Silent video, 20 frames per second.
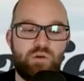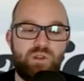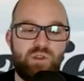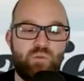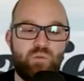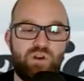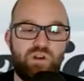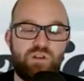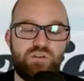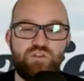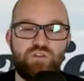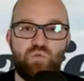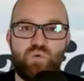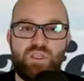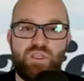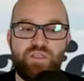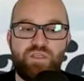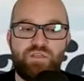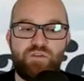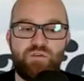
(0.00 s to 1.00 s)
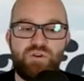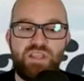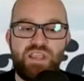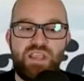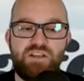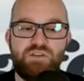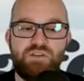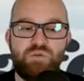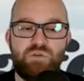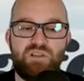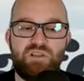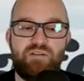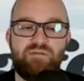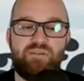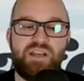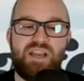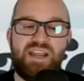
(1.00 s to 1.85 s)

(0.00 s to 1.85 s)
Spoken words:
They went on to win 38-11.